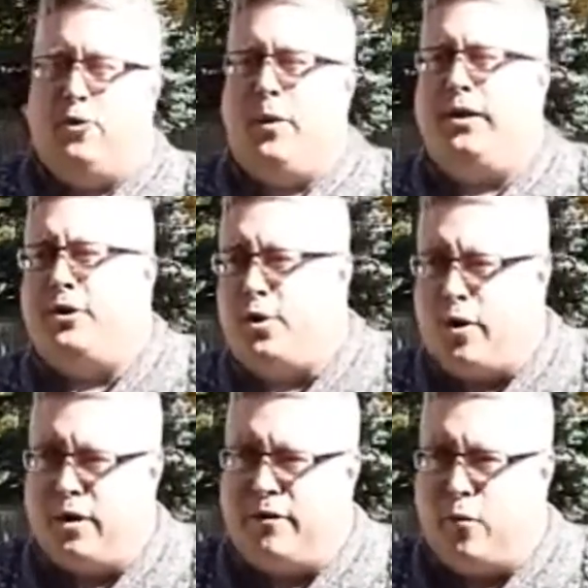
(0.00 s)
2 weeks
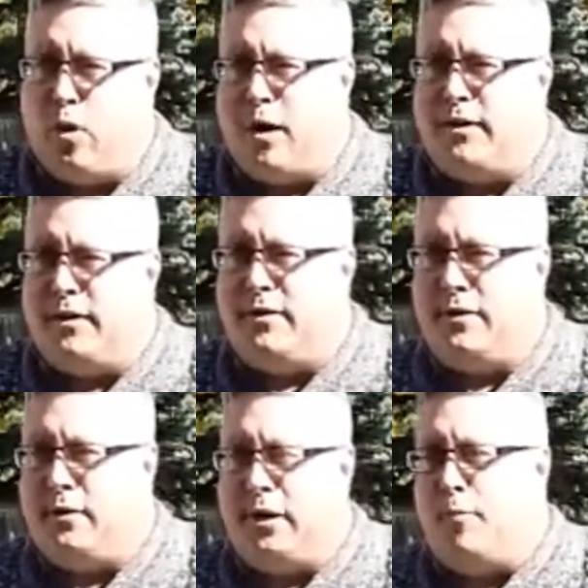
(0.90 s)
ago I could have walked
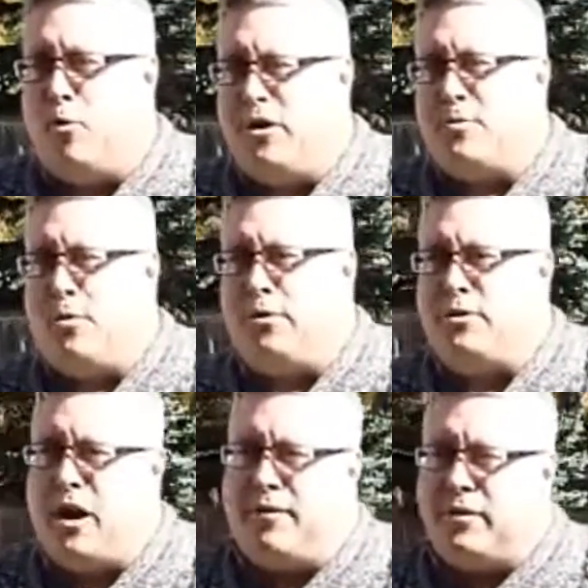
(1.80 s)
into a mortgage
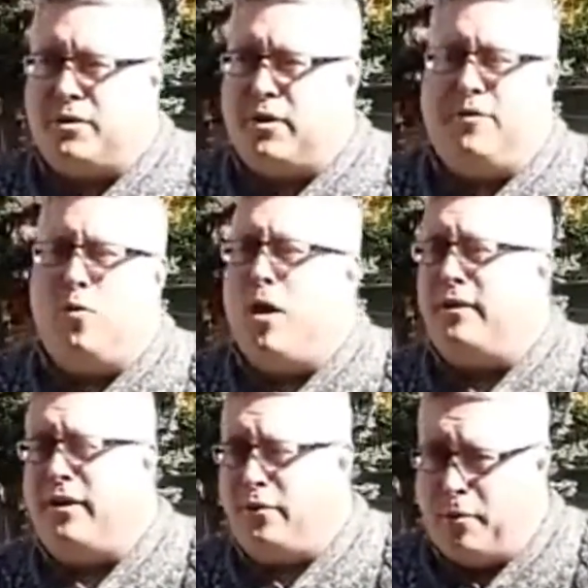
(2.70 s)
broker's office or even
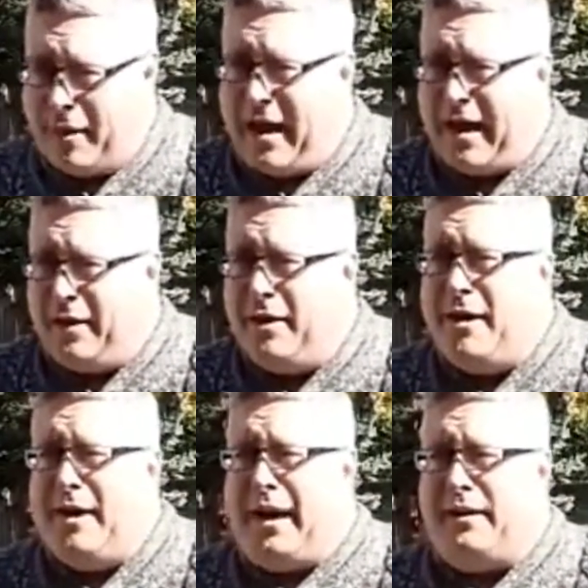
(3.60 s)
walked into a bank
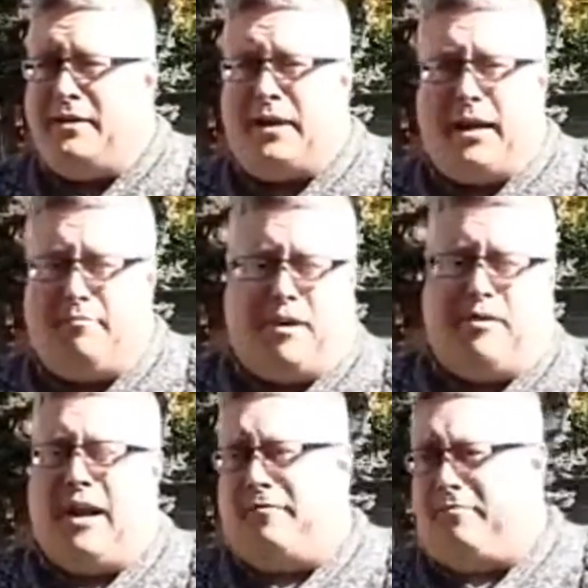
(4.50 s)
and said,
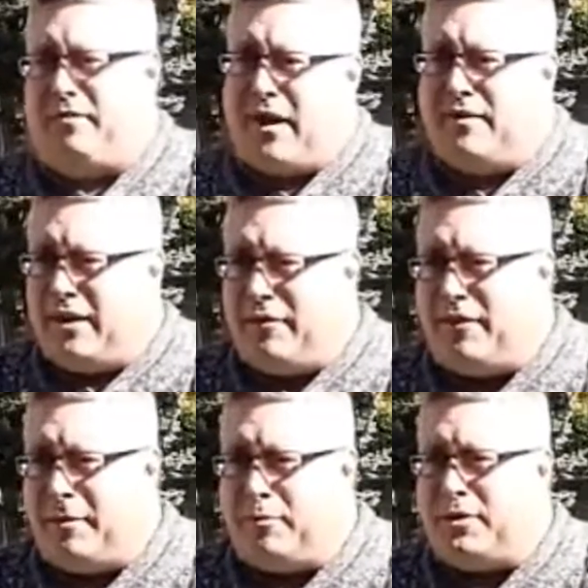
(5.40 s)
I've got 5, 10,
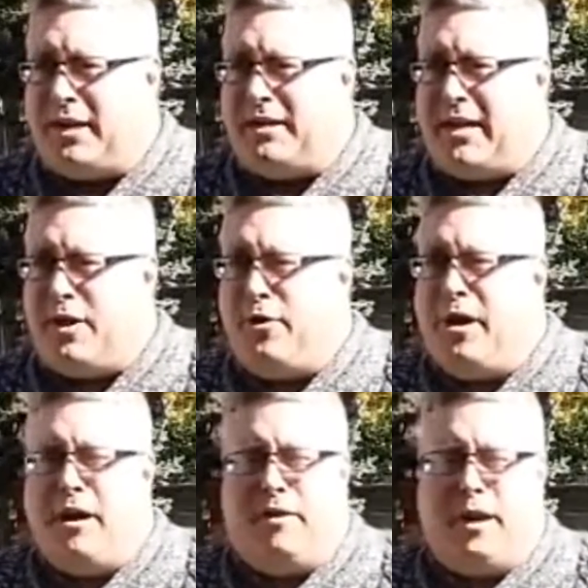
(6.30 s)
15% down.
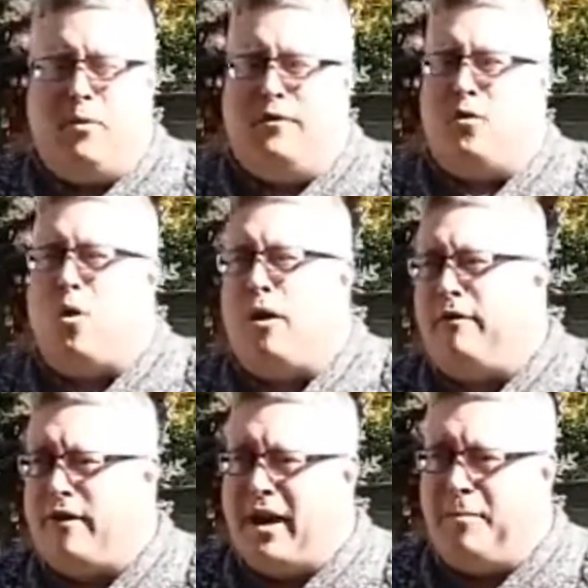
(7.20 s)
They would have
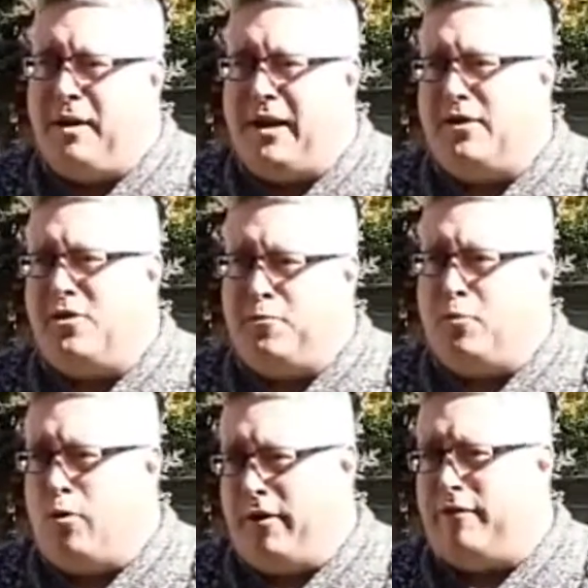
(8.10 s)
qualified me at
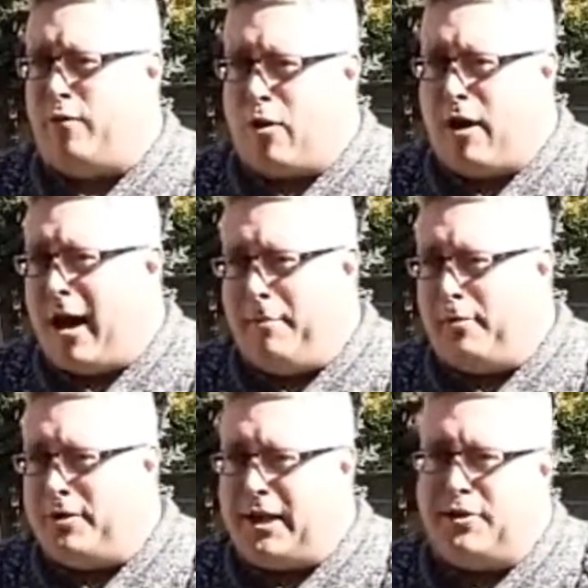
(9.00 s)

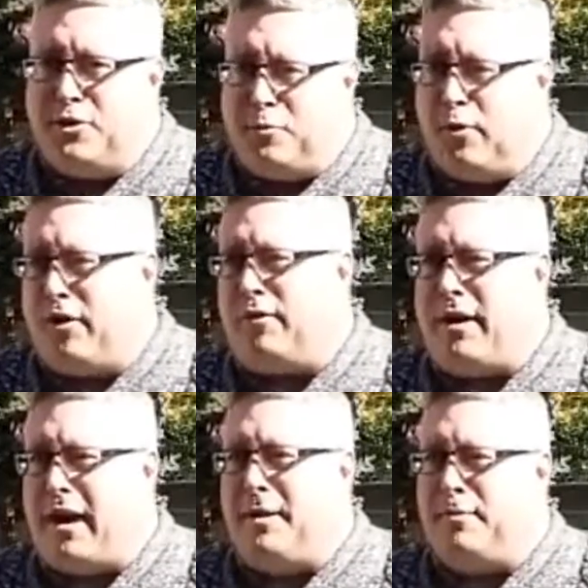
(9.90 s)
2.49%,
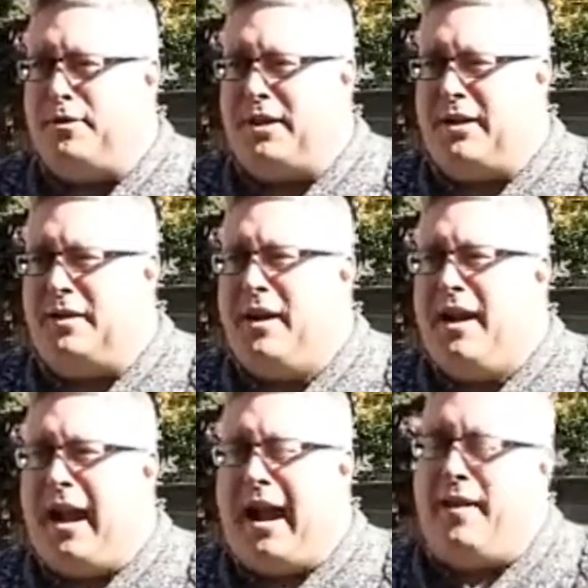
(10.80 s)
2.39%,
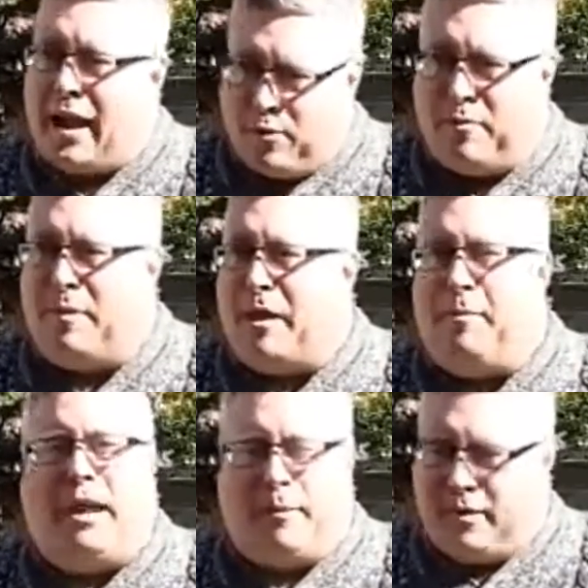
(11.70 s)
and that would have been
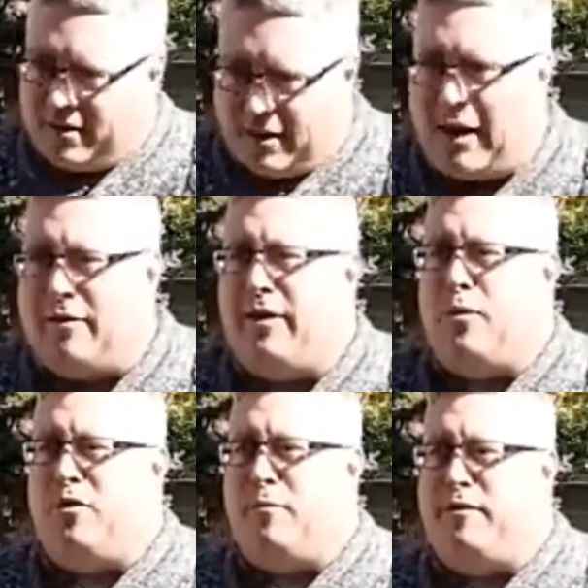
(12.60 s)
my payment and
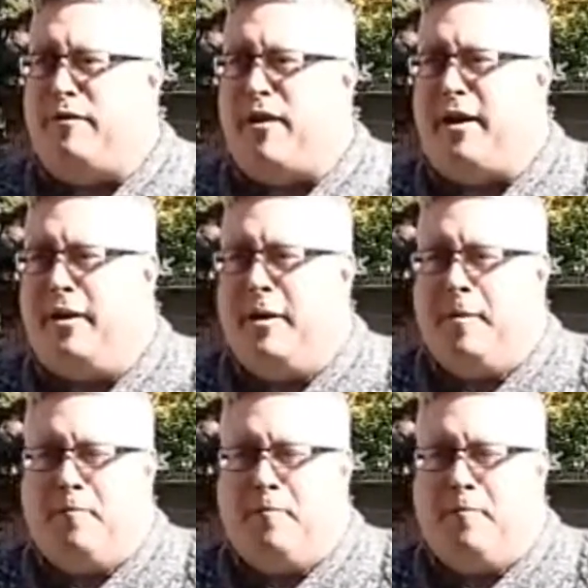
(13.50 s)
everything would have been fine.